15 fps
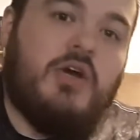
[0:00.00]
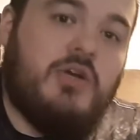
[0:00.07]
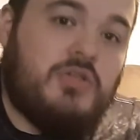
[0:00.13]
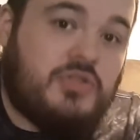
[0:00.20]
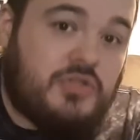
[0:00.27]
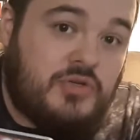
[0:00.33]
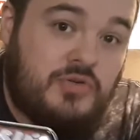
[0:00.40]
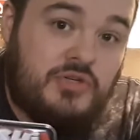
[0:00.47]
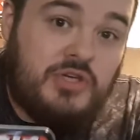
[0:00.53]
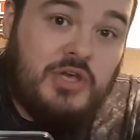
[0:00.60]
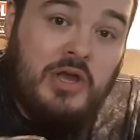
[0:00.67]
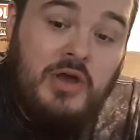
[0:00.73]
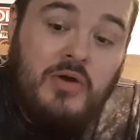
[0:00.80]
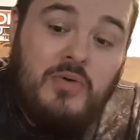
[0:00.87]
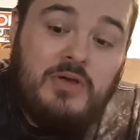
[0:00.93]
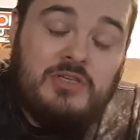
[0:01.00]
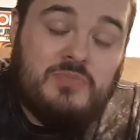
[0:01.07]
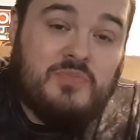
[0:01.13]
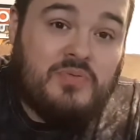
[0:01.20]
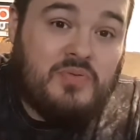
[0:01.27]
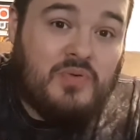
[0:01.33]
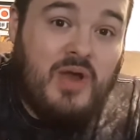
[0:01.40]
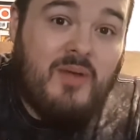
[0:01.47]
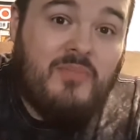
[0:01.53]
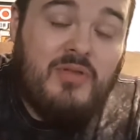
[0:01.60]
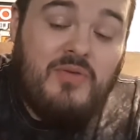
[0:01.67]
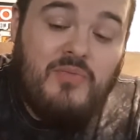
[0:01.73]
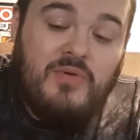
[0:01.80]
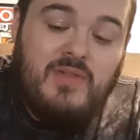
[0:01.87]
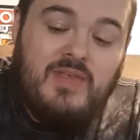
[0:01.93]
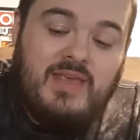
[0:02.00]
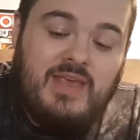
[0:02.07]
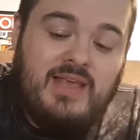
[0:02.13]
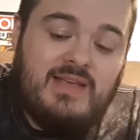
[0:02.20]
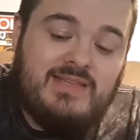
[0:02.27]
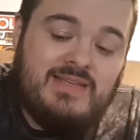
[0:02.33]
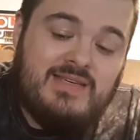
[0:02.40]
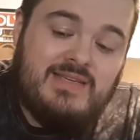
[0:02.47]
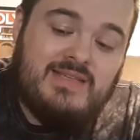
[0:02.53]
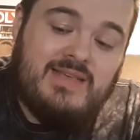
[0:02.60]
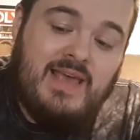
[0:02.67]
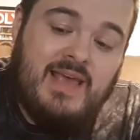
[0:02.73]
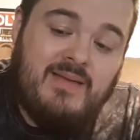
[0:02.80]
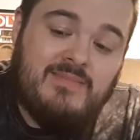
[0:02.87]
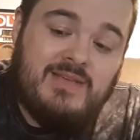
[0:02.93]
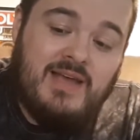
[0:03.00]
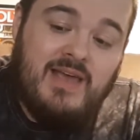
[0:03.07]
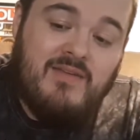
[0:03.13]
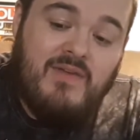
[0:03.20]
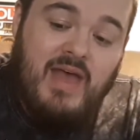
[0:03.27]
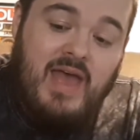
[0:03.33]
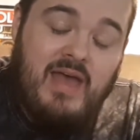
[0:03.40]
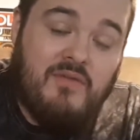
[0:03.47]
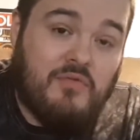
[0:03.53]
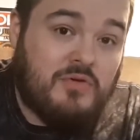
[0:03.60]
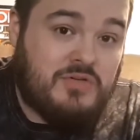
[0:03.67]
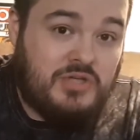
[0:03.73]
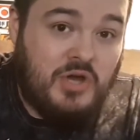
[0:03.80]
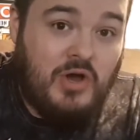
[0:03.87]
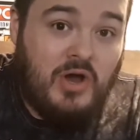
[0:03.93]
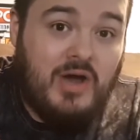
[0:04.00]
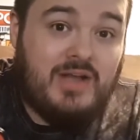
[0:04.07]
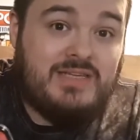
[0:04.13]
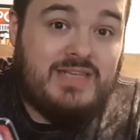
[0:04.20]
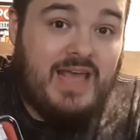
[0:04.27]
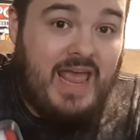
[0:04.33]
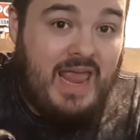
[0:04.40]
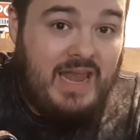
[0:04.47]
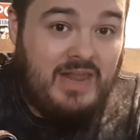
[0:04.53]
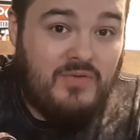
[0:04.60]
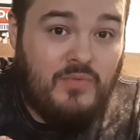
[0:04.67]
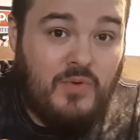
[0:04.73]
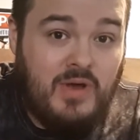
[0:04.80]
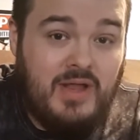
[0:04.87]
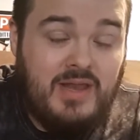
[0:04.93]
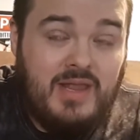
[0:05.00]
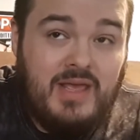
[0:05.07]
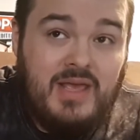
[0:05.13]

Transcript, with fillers: Sushi Go is probably one of the easiest games I have ever taught to anyone.